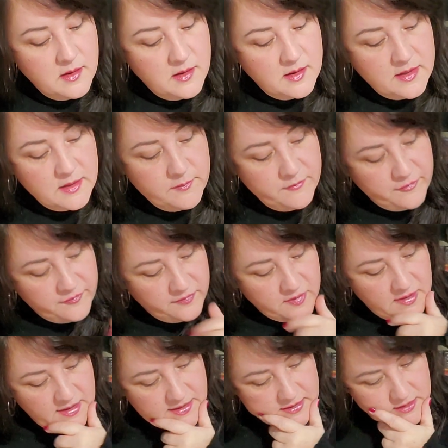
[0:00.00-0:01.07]
Him
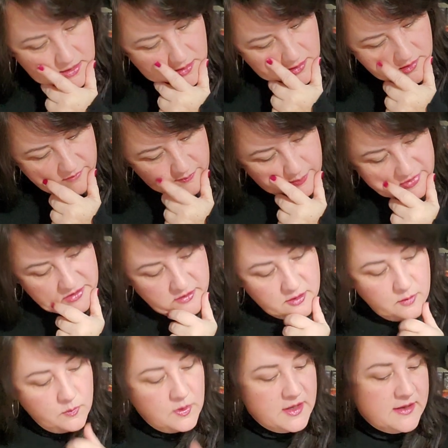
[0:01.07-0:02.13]
flying off. You
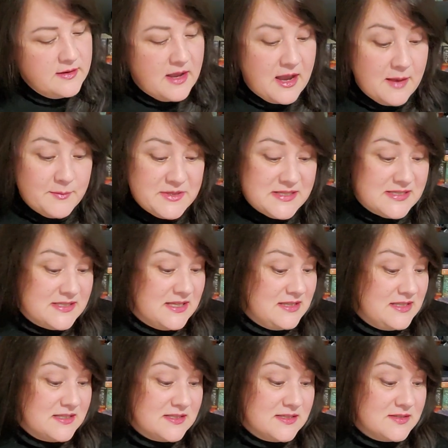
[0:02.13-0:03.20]
know what? I'm going to say
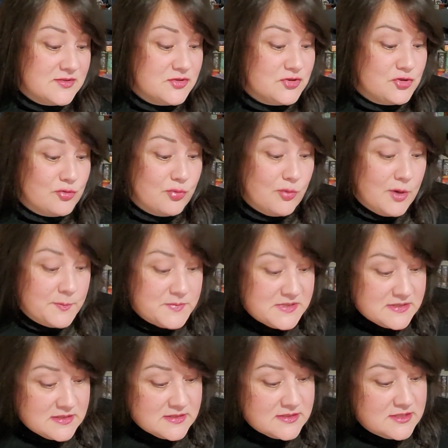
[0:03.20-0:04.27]
this is Trump's
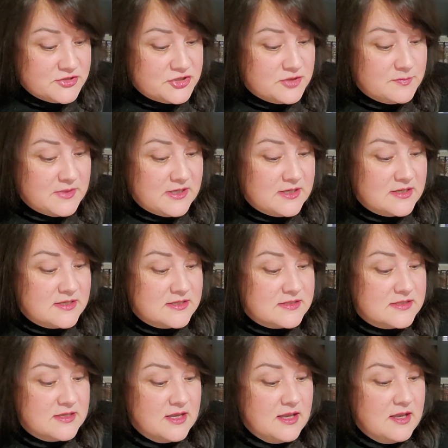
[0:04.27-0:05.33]
decision,
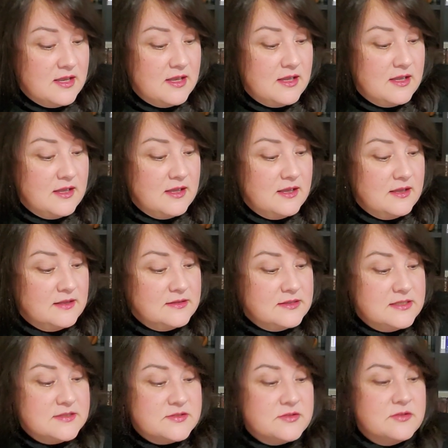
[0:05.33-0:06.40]
because
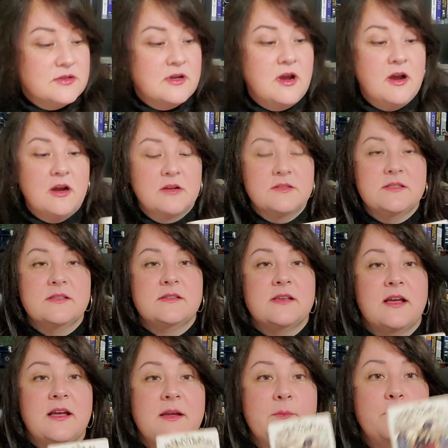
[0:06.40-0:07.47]
these are the cards as
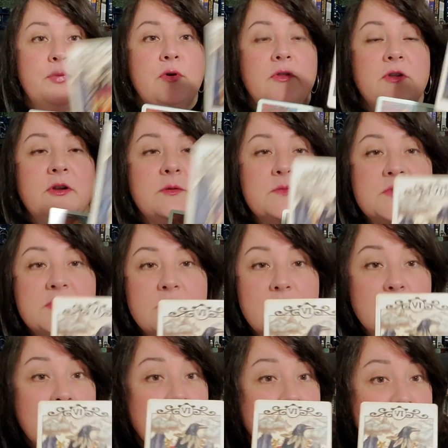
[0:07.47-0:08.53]
I'm pulling them. So
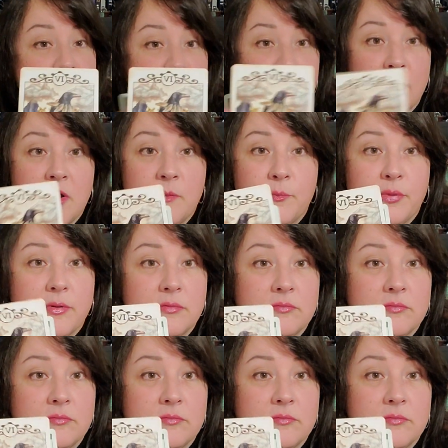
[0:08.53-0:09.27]
Trump